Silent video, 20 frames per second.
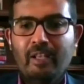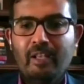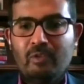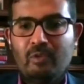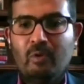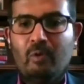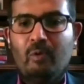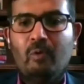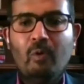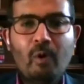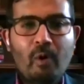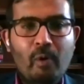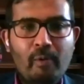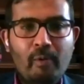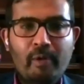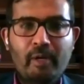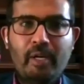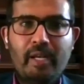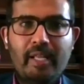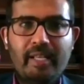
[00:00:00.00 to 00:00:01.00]
So
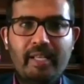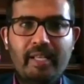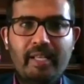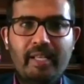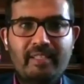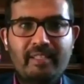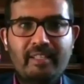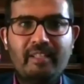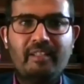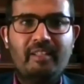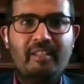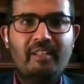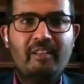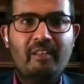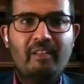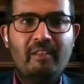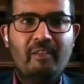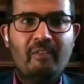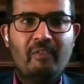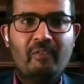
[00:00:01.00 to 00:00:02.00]
whoever does it
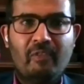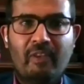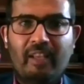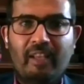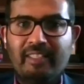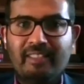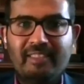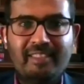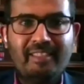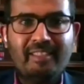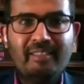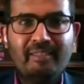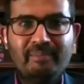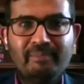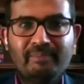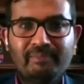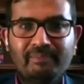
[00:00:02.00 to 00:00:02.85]
faster